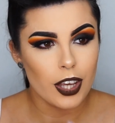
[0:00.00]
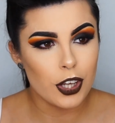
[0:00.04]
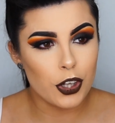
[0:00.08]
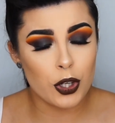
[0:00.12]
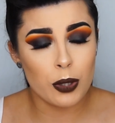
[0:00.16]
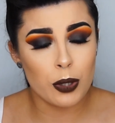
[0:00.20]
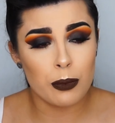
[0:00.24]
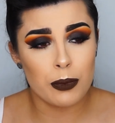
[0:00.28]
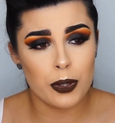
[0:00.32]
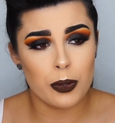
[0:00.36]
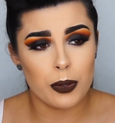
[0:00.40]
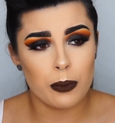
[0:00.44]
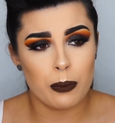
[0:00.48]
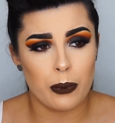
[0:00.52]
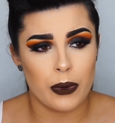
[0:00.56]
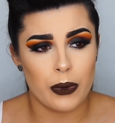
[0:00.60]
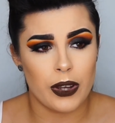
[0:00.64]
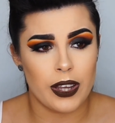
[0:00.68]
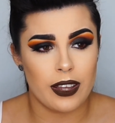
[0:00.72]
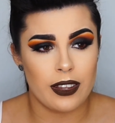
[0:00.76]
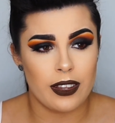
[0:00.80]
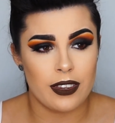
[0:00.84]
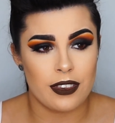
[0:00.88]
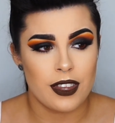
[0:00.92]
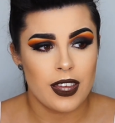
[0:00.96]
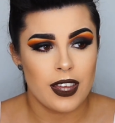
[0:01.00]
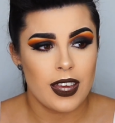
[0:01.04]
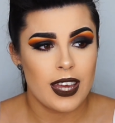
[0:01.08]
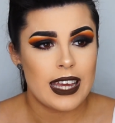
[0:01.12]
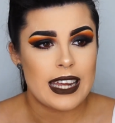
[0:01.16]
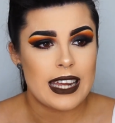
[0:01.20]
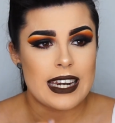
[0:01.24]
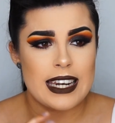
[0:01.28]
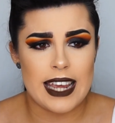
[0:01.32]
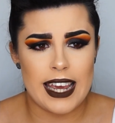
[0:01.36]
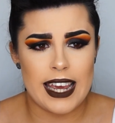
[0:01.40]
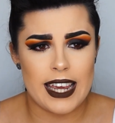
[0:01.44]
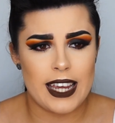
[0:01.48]
coming up with
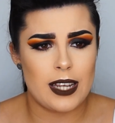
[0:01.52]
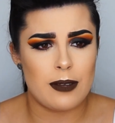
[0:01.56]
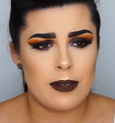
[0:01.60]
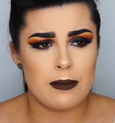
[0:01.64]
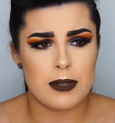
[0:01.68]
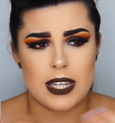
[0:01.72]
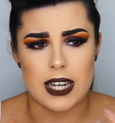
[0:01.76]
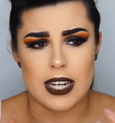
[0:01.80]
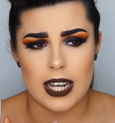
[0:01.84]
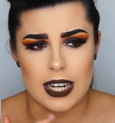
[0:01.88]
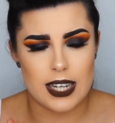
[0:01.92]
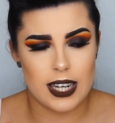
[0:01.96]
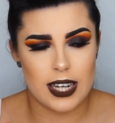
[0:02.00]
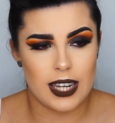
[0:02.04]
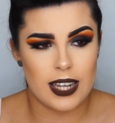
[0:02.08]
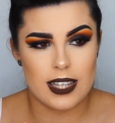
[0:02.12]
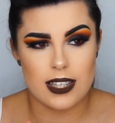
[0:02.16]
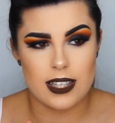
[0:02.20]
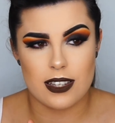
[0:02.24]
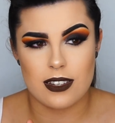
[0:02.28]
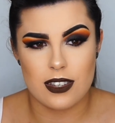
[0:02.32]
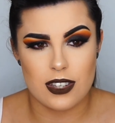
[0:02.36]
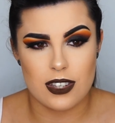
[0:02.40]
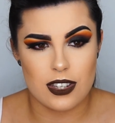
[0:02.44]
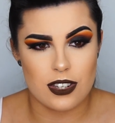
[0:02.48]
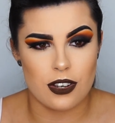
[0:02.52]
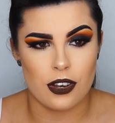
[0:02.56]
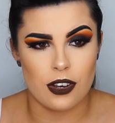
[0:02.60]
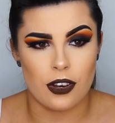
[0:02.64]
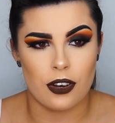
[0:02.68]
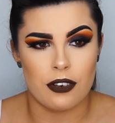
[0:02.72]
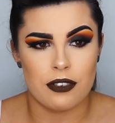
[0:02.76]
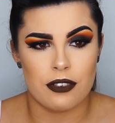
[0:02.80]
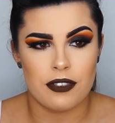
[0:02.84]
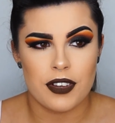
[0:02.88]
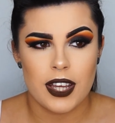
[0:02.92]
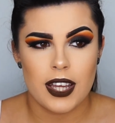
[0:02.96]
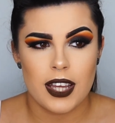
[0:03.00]
names and ideas and
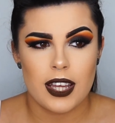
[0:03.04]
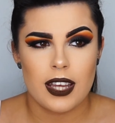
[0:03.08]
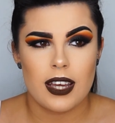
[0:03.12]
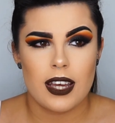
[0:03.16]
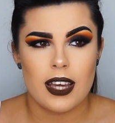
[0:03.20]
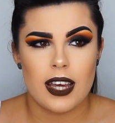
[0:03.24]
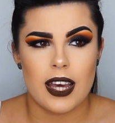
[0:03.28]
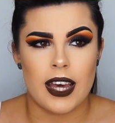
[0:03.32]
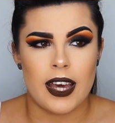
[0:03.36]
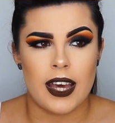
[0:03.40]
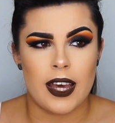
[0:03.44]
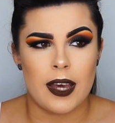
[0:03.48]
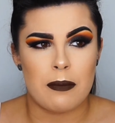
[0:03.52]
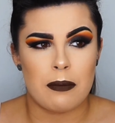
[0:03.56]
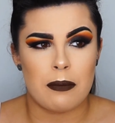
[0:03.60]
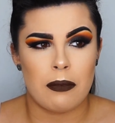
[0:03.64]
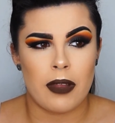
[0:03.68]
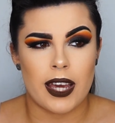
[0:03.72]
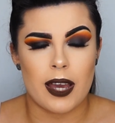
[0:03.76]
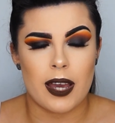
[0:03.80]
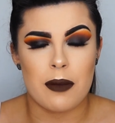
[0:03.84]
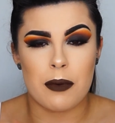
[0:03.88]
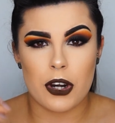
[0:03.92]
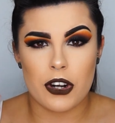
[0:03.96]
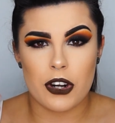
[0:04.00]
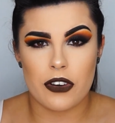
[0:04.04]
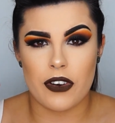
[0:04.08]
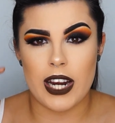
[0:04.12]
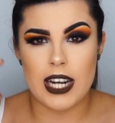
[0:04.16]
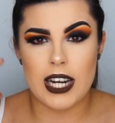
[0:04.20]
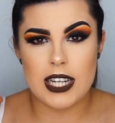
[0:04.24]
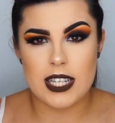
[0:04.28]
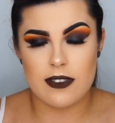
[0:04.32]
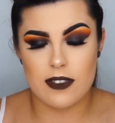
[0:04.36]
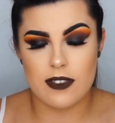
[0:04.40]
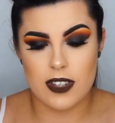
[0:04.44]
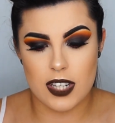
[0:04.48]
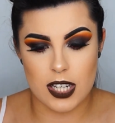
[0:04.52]
stuff. Like, I'm
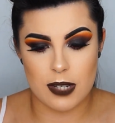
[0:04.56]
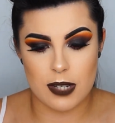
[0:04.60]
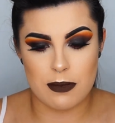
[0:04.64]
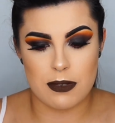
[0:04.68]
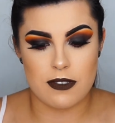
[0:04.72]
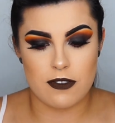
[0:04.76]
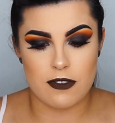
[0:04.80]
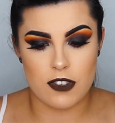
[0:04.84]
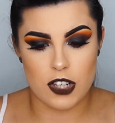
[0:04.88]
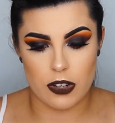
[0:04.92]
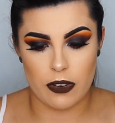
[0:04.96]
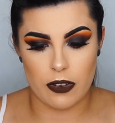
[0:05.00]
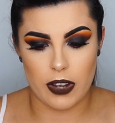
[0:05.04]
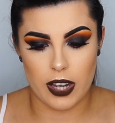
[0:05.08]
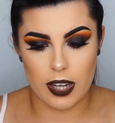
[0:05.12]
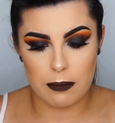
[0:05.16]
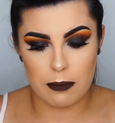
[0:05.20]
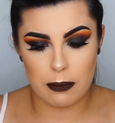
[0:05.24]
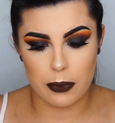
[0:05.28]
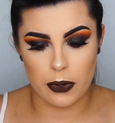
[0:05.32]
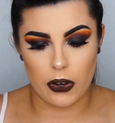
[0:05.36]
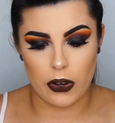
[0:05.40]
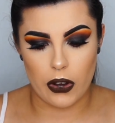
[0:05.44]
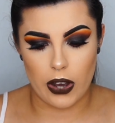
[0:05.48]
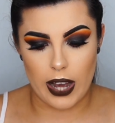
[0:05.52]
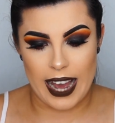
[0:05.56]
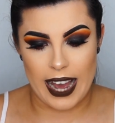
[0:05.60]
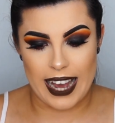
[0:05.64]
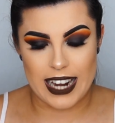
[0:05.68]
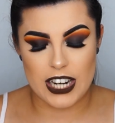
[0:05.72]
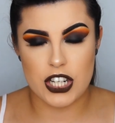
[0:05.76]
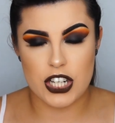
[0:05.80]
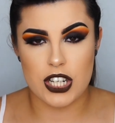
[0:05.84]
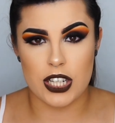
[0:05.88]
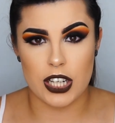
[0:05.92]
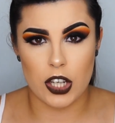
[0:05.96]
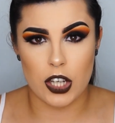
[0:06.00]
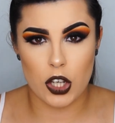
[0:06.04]
creative in terms of doing, but
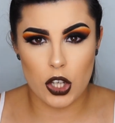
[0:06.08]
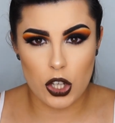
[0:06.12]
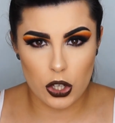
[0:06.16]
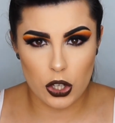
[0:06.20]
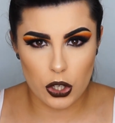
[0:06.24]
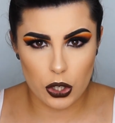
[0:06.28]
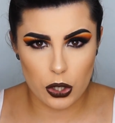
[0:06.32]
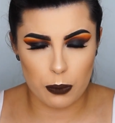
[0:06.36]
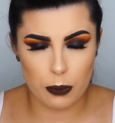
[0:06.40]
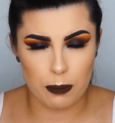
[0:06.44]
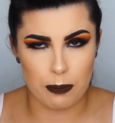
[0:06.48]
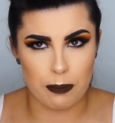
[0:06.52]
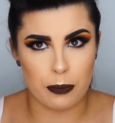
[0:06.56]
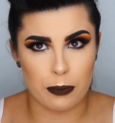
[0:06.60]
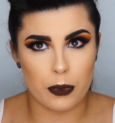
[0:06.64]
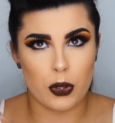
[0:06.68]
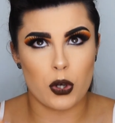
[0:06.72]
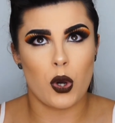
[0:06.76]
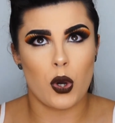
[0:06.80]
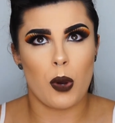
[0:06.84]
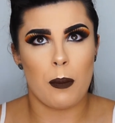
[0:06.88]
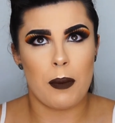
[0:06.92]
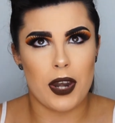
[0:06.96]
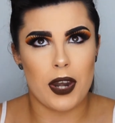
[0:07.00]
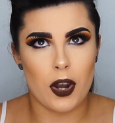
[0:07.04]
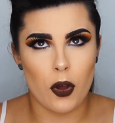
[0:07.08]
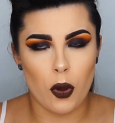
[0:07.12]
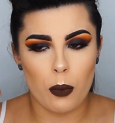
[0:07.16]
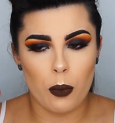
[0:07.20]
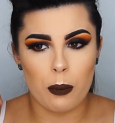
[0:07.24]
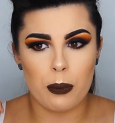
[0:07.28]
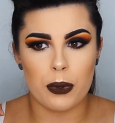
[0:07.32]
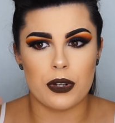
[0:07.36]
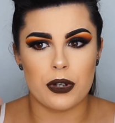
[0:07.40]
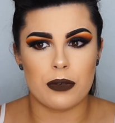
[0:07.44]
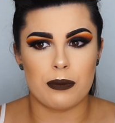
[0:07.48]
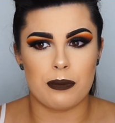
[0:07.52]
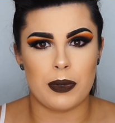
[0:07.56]
actually coming
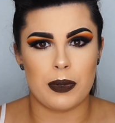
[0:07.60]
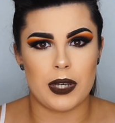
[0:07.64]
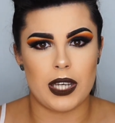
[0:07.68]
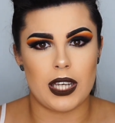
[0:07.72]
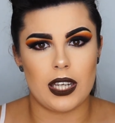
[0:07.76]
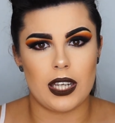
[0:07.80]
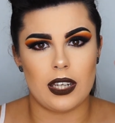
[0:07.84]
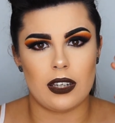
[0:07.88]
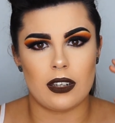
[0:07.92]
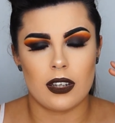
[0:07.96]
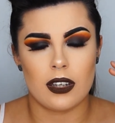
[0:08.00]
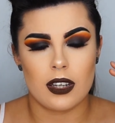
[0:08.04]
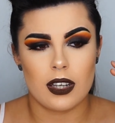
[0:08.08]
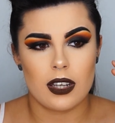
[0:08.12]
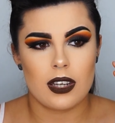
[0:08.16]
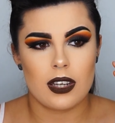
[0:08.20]
up and being